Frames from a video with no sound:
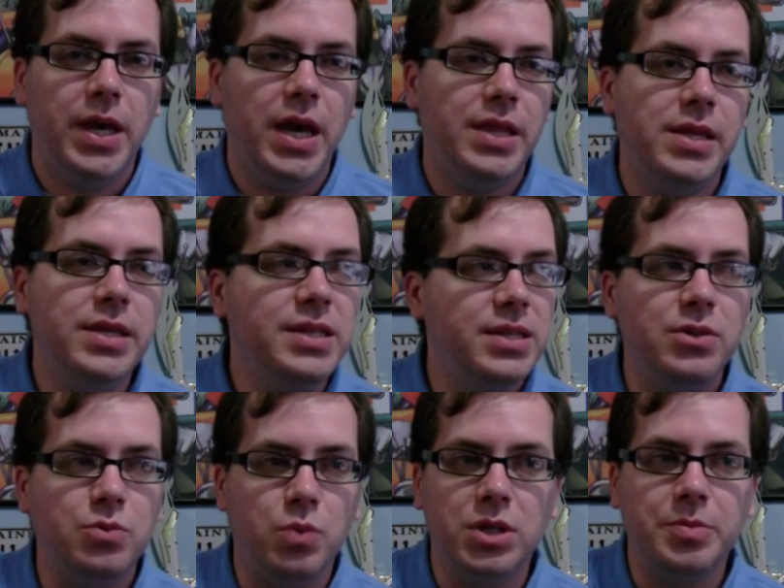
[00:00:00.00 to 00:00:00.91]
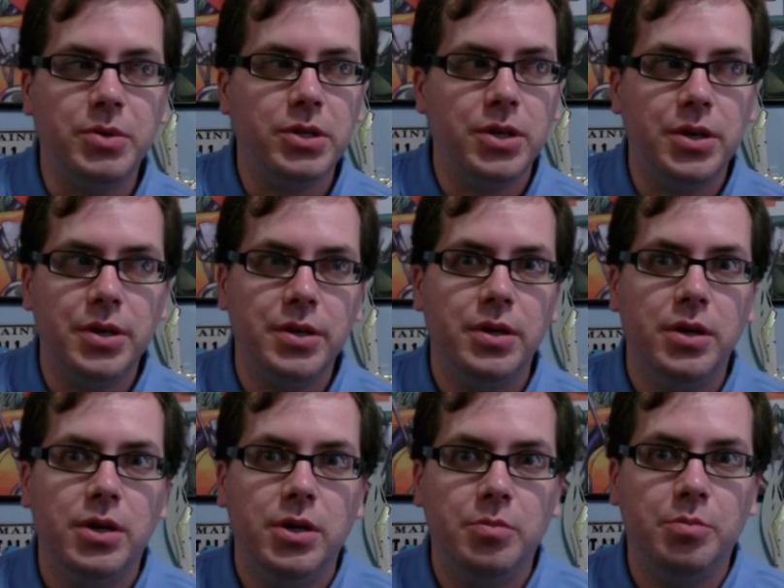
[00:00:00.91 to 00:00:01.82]
And this is once per turn,
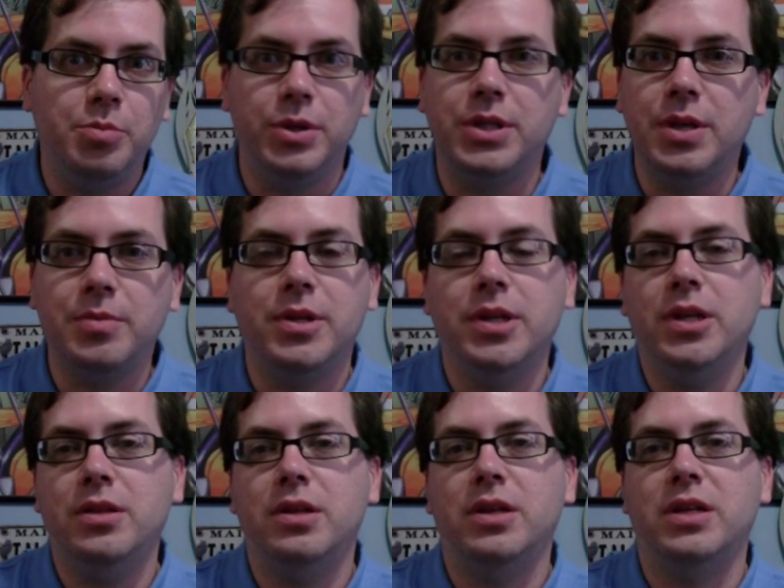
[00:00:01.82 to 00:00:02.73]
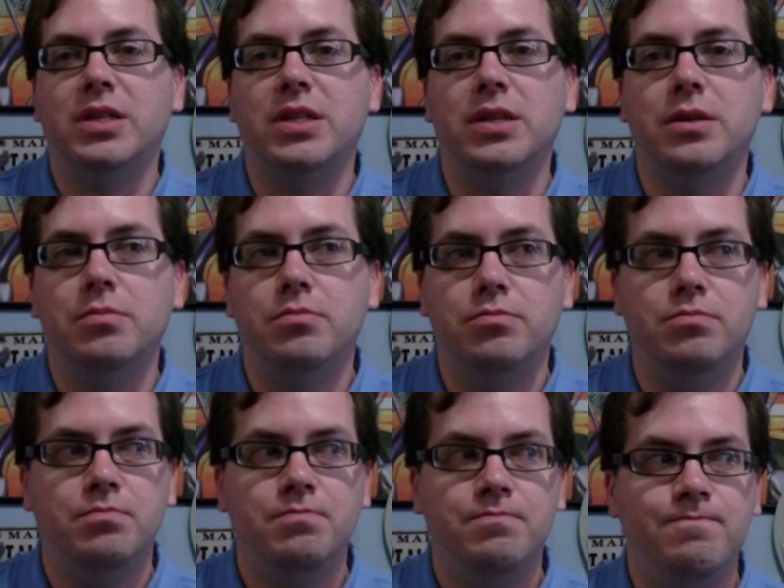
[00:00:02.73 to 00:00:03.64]
put something beneath an Exceed.
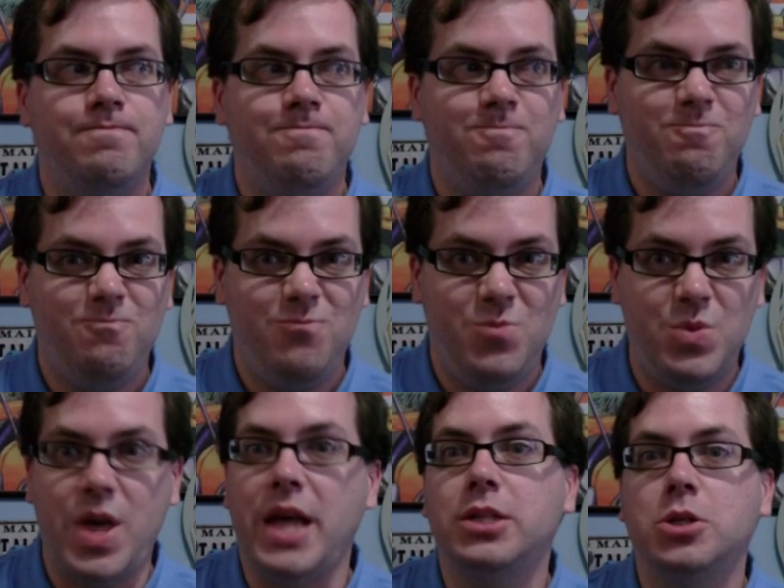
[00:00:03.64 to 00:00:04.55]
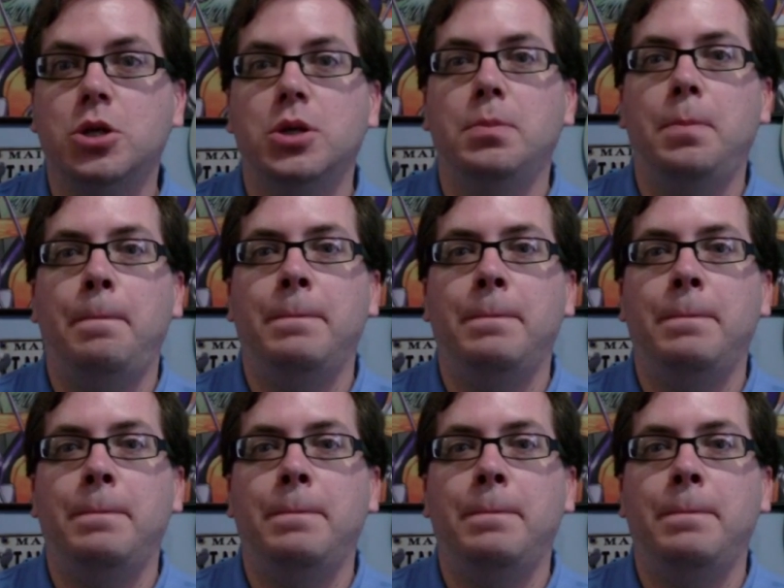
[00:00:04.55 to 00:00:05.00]
That's good.